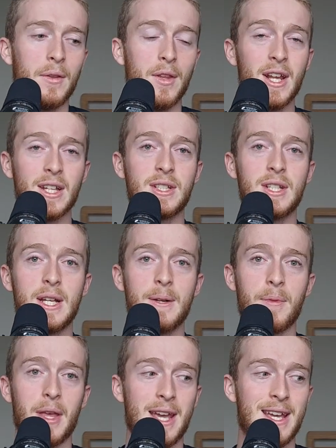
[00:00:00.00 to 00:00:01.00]
The next
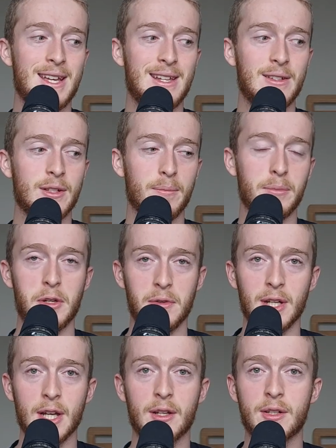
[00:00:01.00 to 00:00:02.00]
thing is
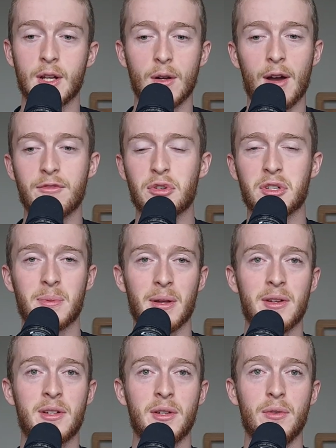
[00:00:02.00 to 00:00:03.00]
music. So I've talked
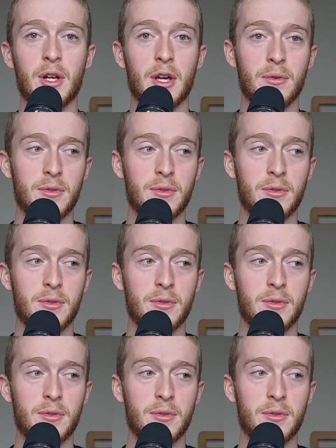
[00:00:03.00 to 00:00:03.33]
about Suno